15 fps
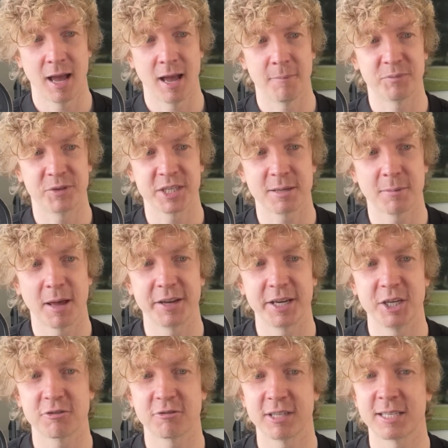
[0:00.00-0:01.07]
Just some other
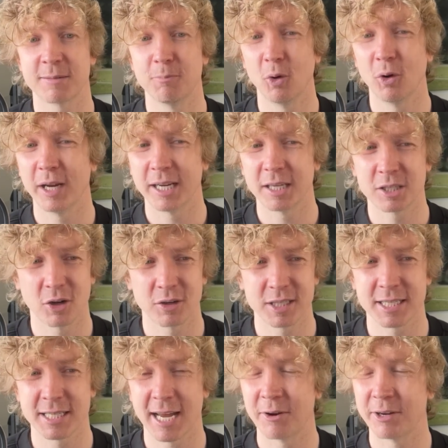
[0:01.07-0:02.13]
news. Chris Smalling has gone to
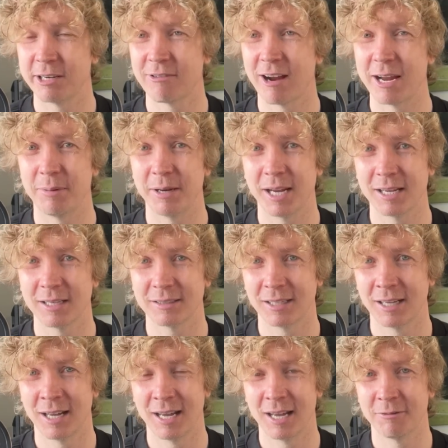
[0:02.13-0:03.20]
Saudi
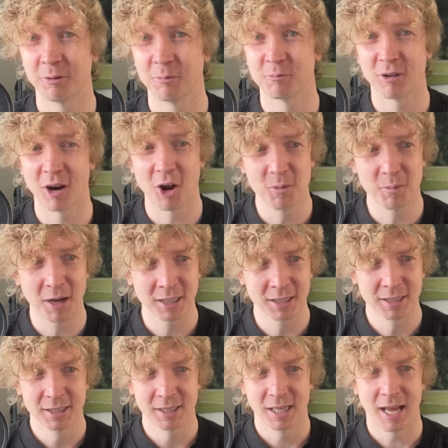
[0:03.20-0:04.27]
Arabia from Roma.
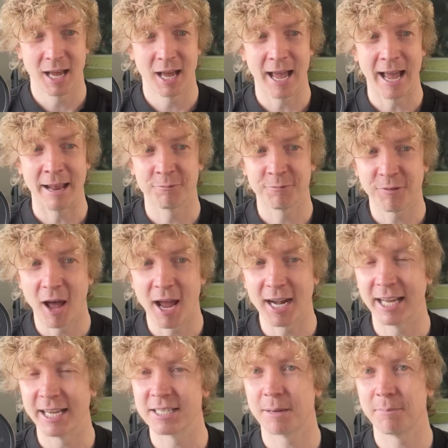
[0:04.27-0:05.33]
And
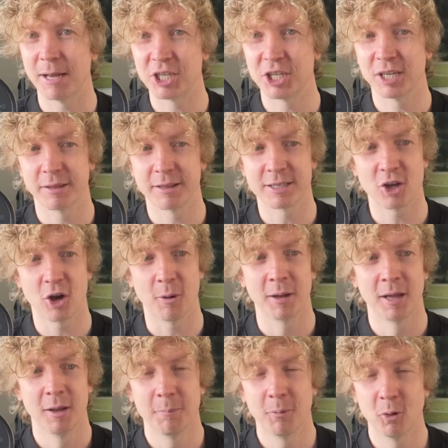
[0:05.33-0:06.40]
finally, as I mentioned at the top,
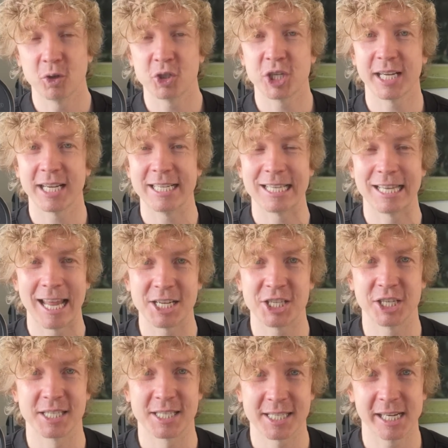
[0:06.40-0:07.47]
Portuguese
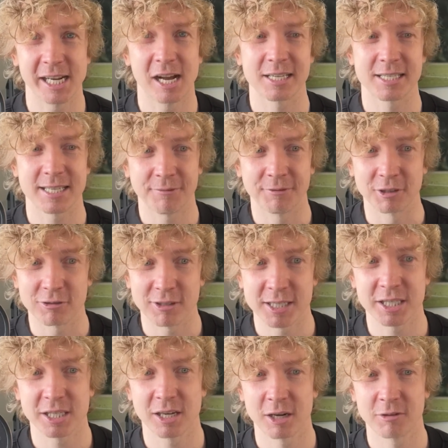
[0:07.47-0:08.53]
legend CR7
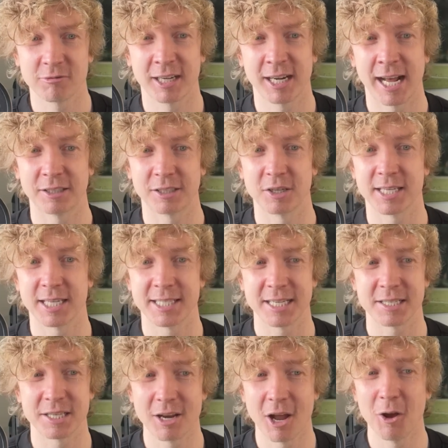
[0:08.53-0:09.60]
Cristiano Ronaldo says he
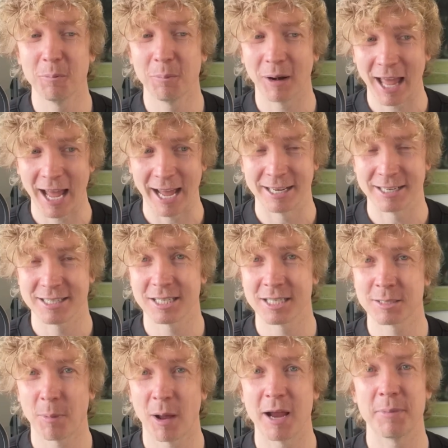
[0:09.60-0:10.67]
has no plans,
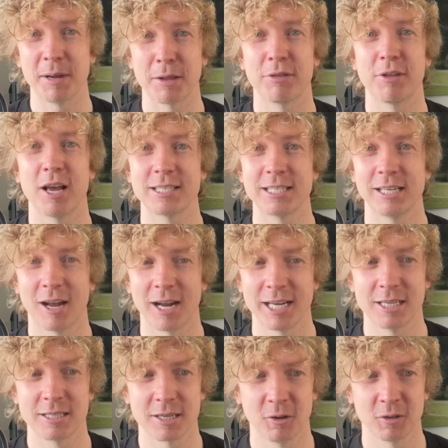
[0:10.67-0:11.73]
despite being 39
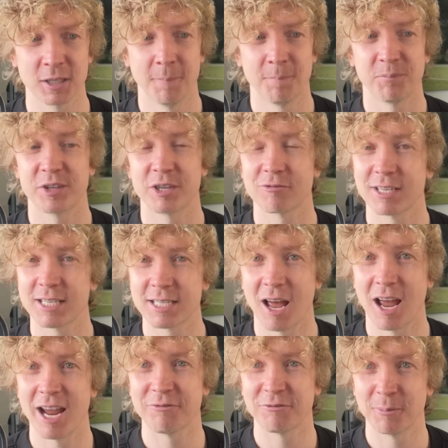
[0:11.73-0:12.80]
years old, to
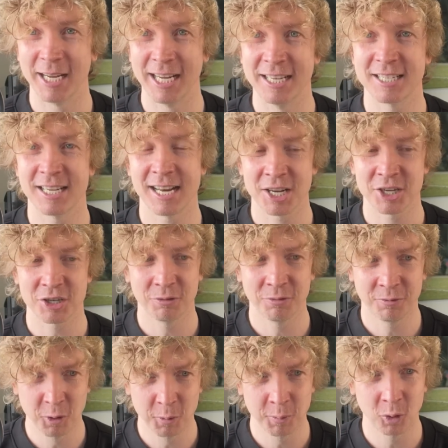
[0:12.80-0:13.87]
retire from international
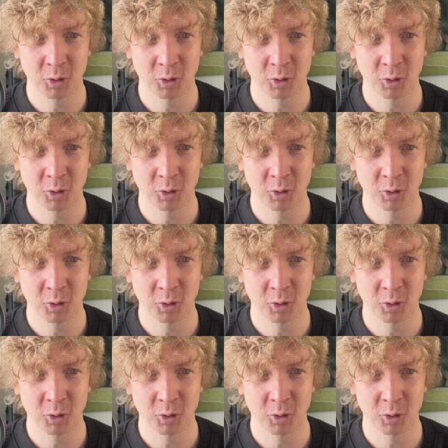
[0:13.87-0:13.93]
football